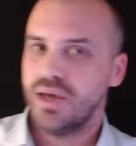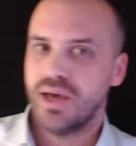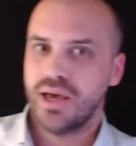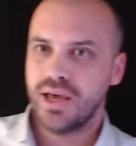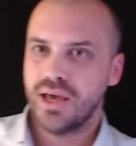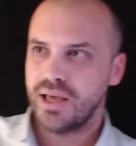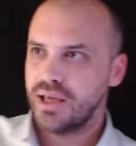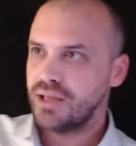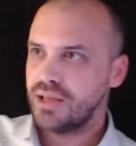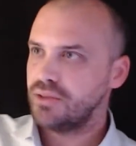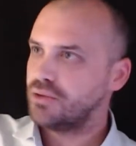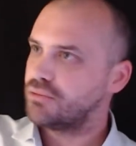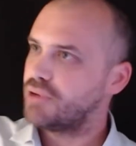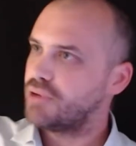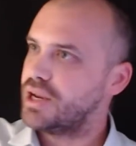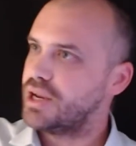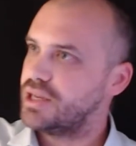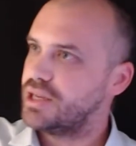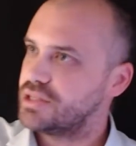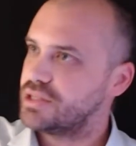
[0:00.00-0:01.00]
And the
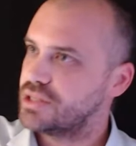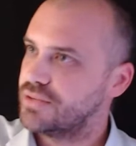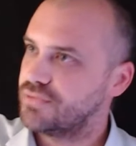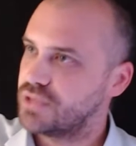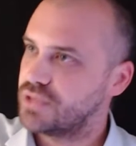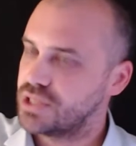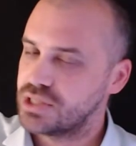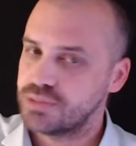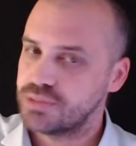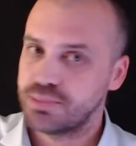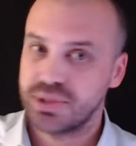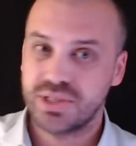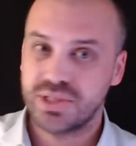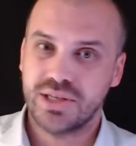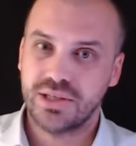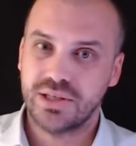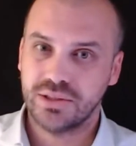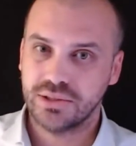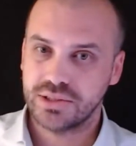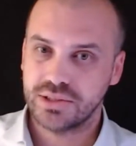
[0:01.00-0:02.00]
radius of this
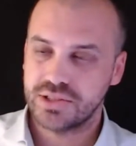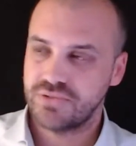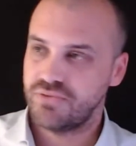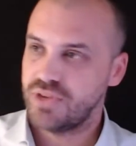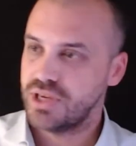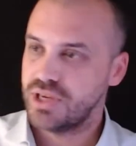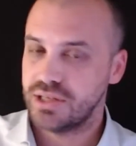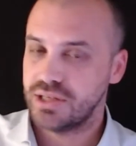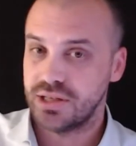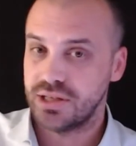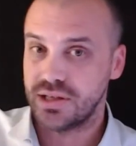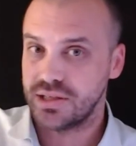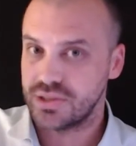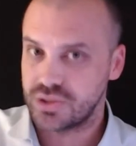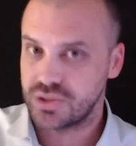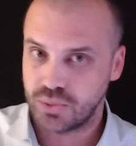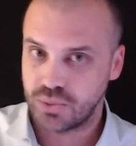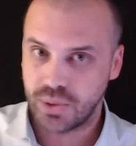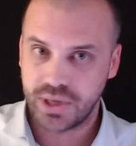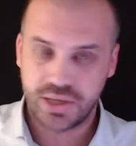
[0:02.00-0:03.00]
particular sphere is
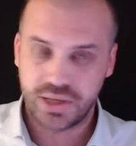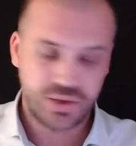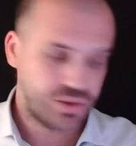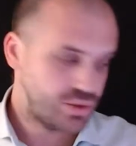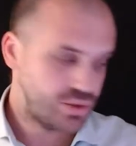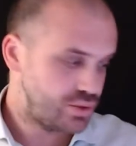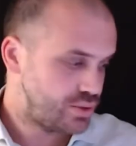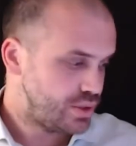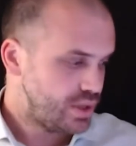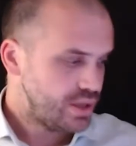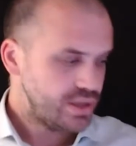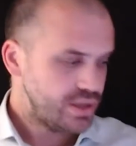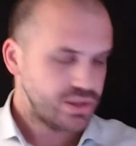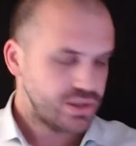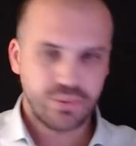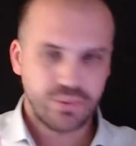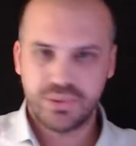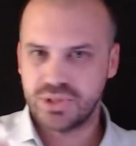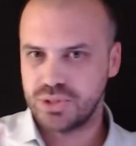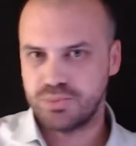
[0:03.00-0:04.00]
22,
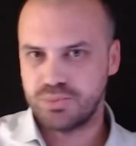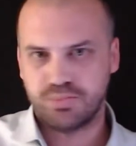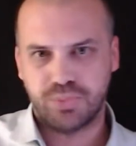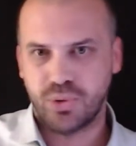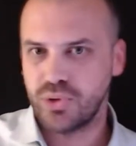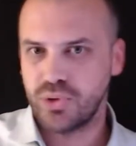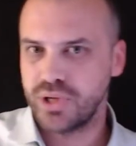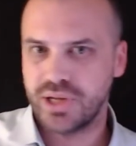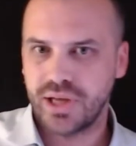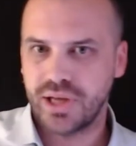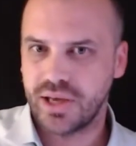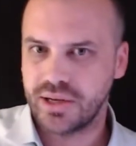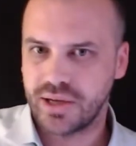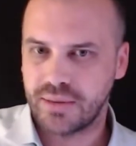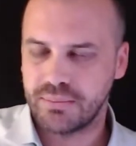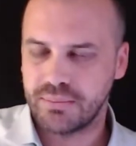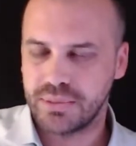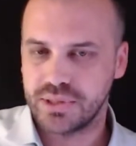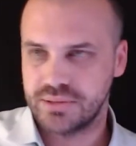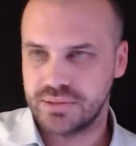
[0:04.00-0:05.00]
so we just put in our
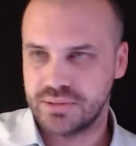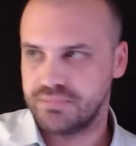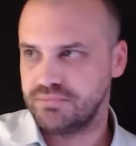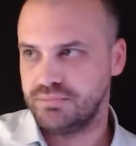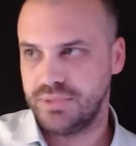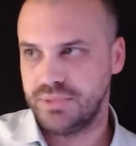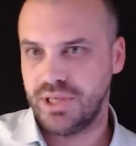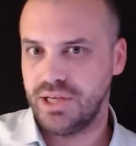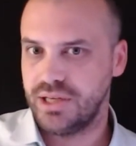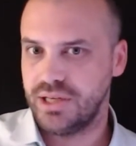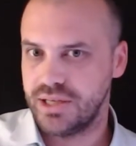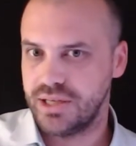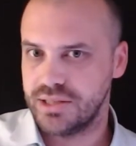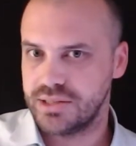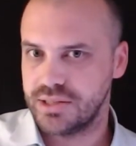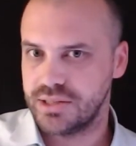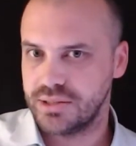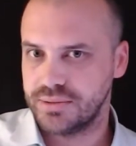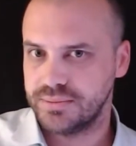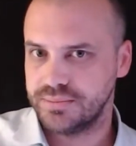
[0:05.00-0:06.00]
numbers, get an
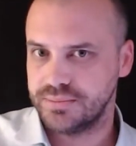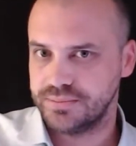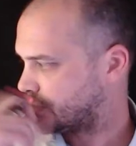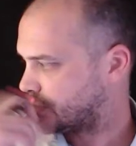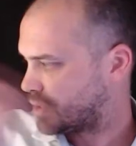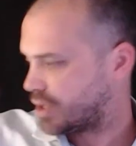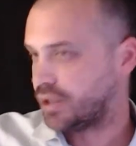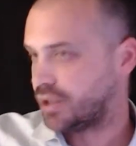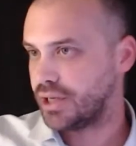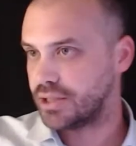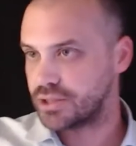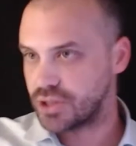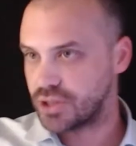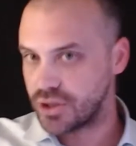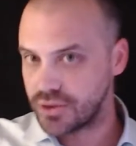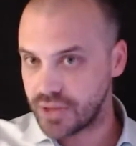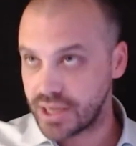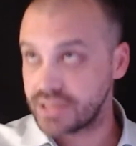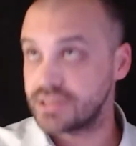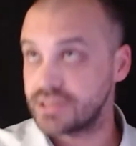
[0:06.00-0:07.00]
answer. Okay, so
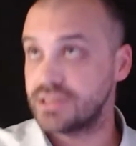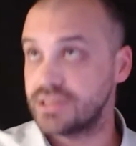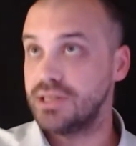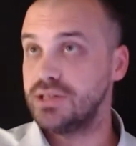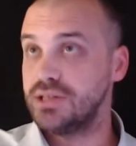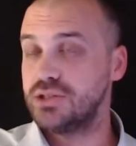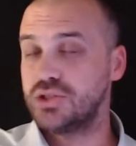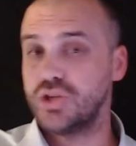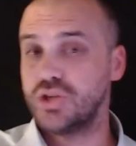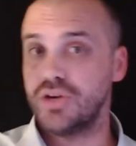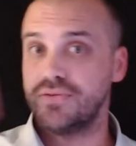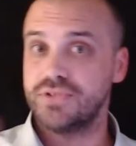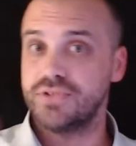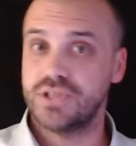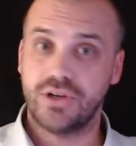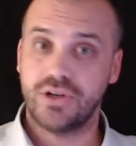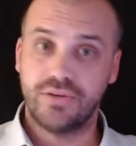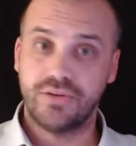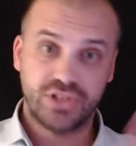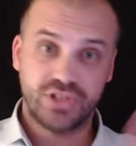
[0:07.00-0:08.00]
that's the surface
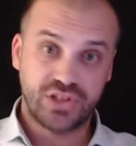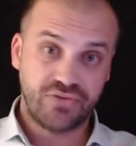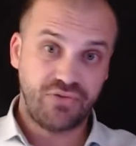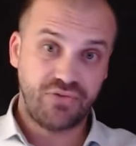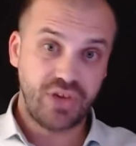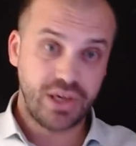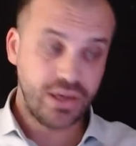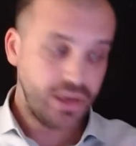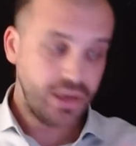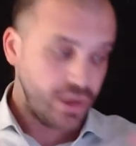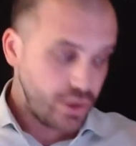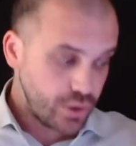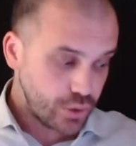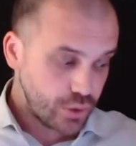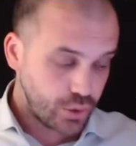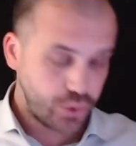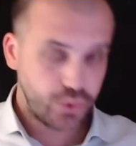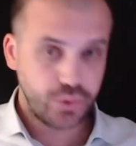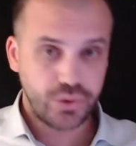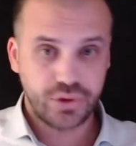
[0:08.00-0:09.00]
area of a sphere,
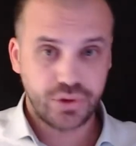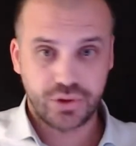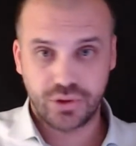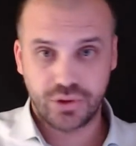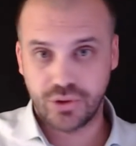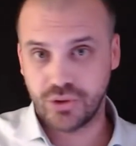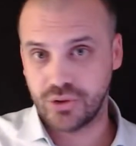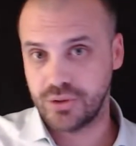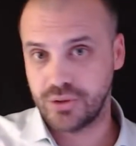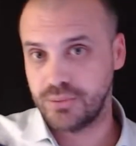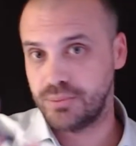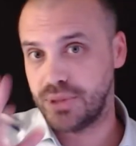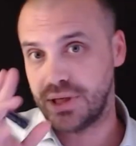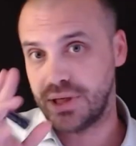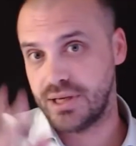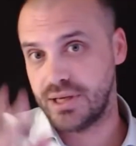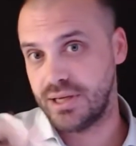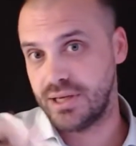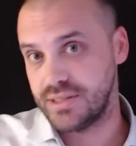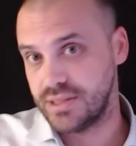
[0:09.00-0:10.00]
could not be
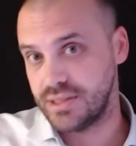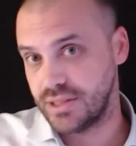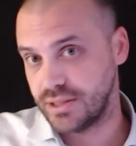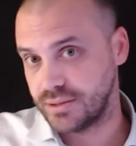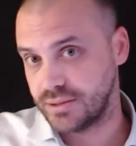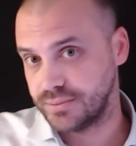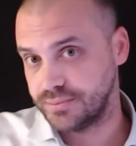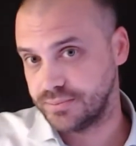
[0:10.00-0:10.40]
easier.